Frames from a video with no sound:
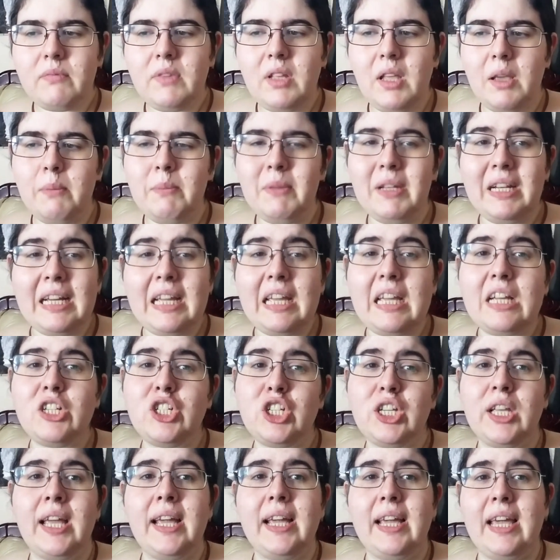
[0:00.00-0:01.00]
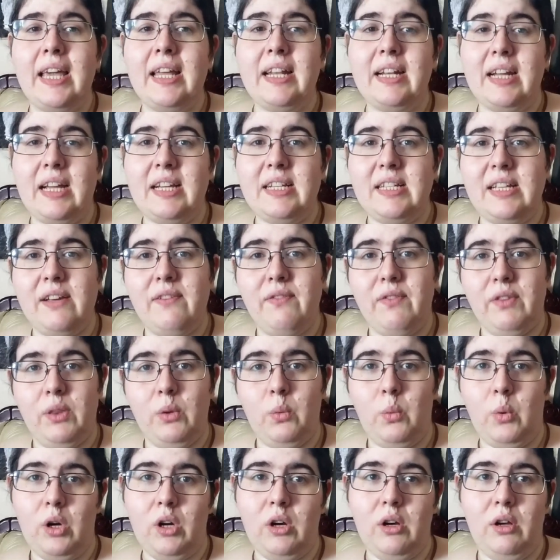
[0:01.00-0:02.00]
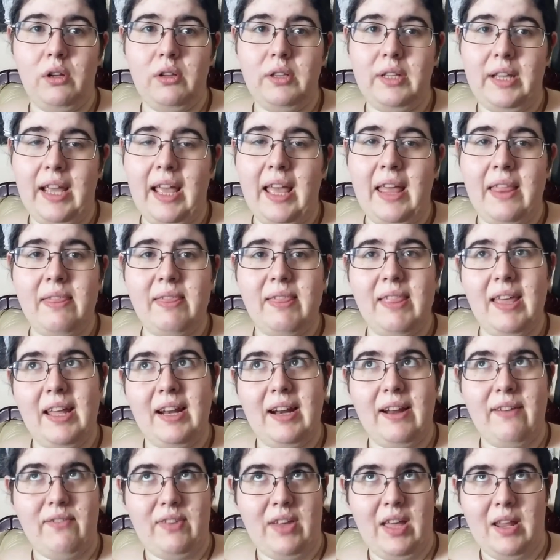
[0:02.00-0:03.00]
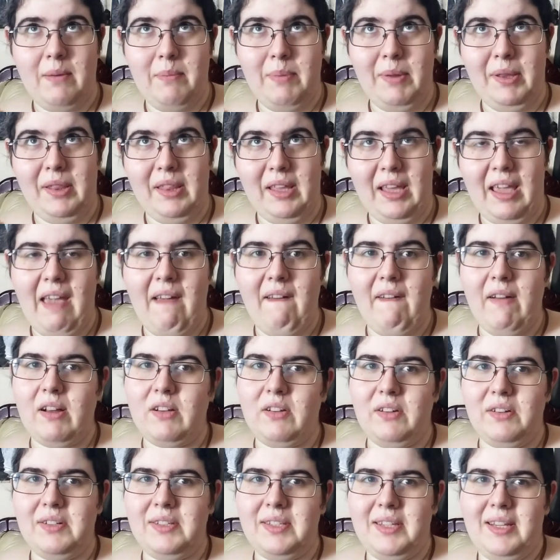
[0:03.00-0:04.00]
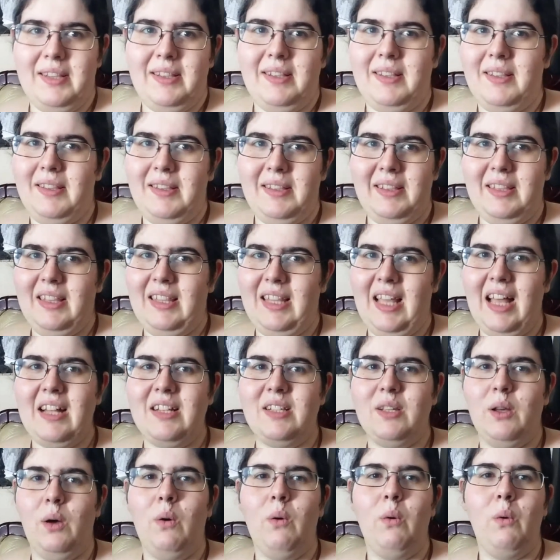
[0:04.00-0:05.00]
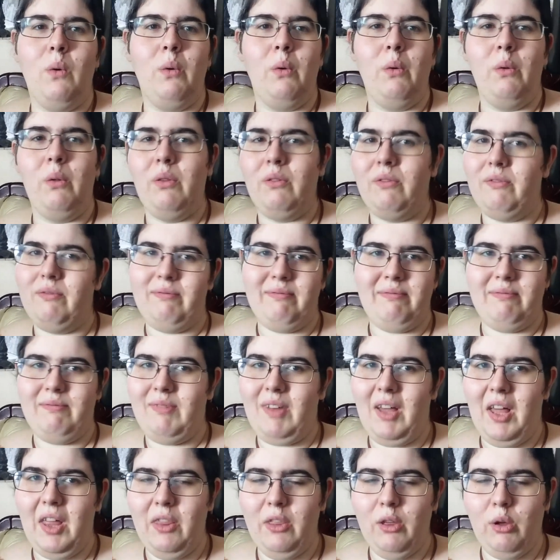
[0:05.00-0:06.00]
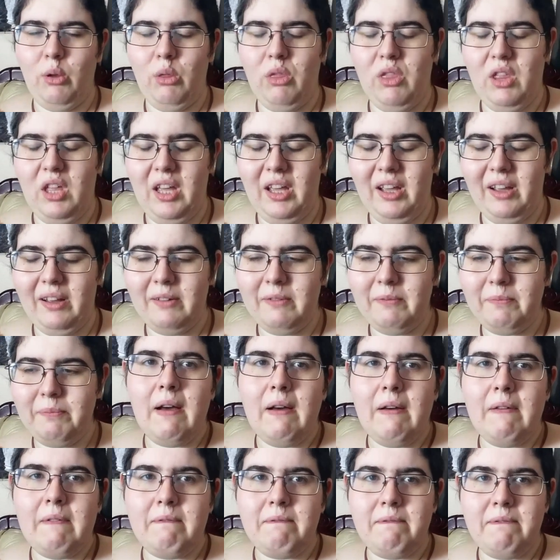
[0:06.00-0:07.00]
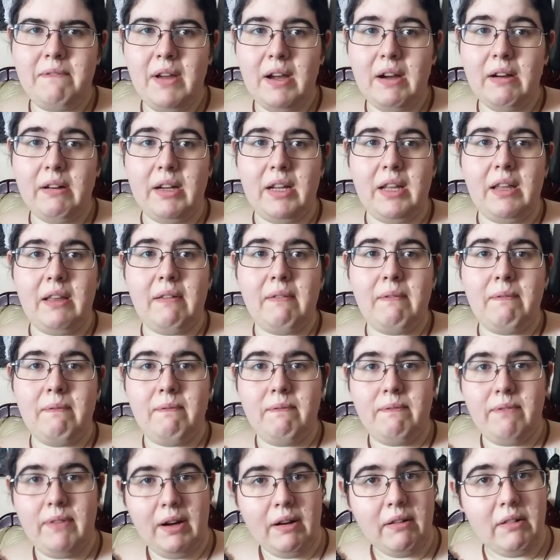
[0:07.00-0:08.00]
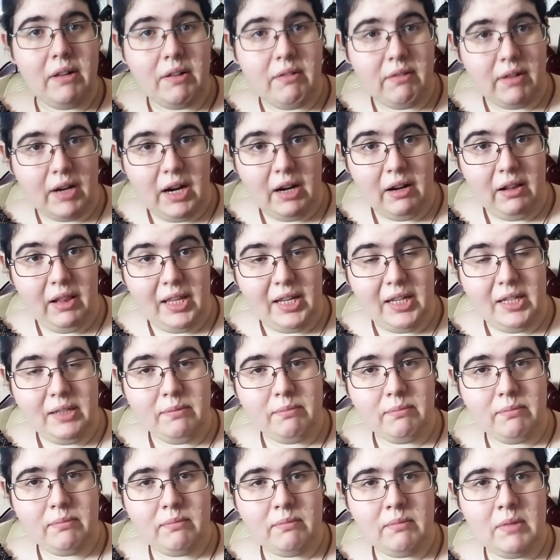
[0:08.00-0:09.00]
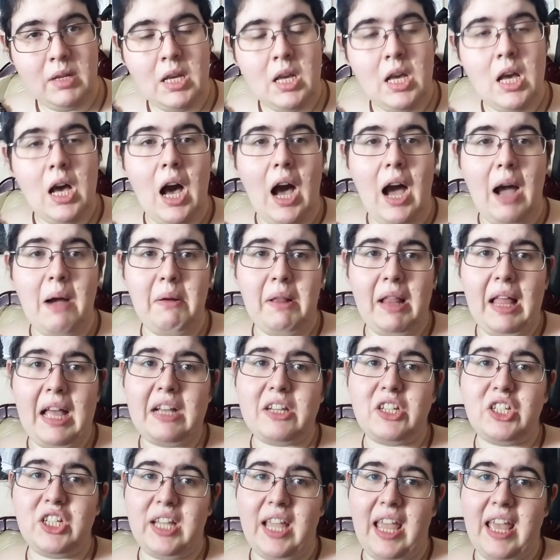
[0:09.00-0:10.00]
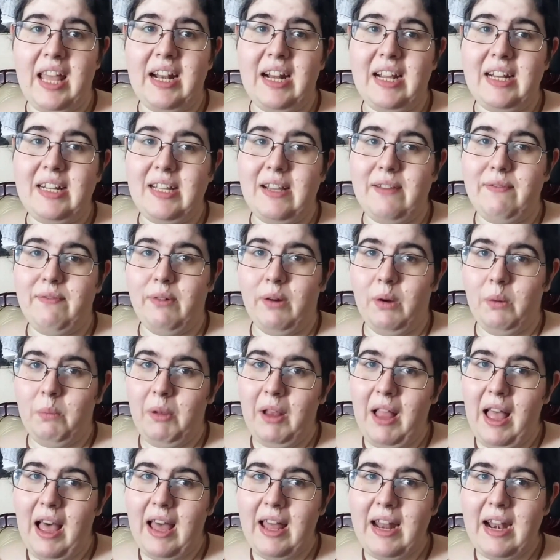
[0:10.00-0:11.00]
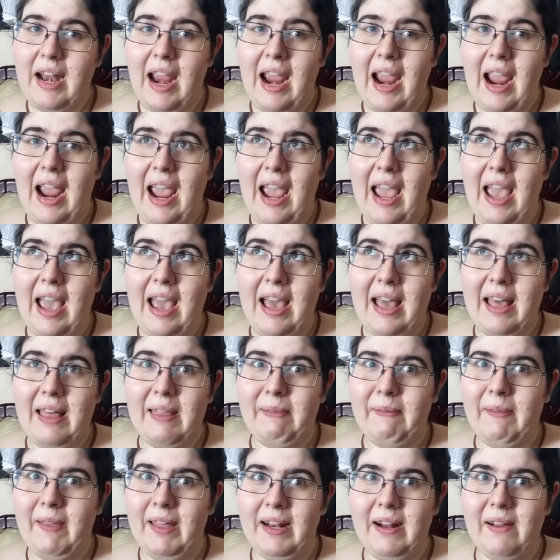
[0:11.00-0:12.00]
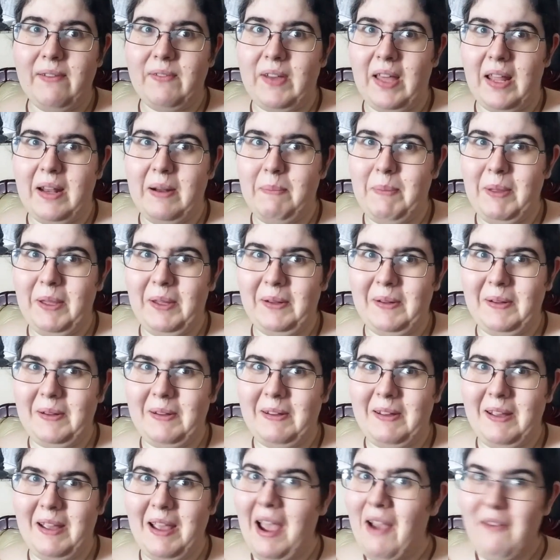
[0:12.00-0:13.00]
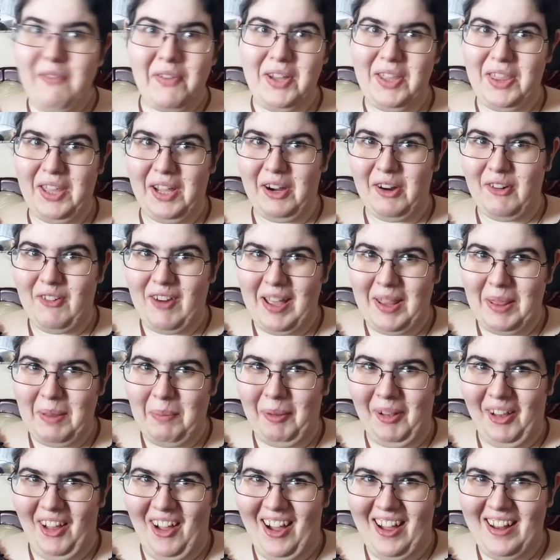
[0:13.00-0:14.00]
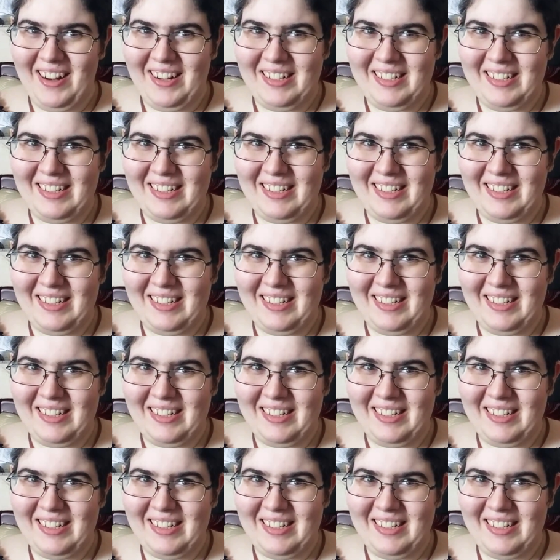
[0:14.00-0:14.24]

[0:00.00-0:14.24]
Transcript: But occasionally I get an idea for the world, and then I've got to build the characters, and that's a whole other thing. Very, very rarely I will actually get an idea for a plot, and then I've got to build everything around the plot,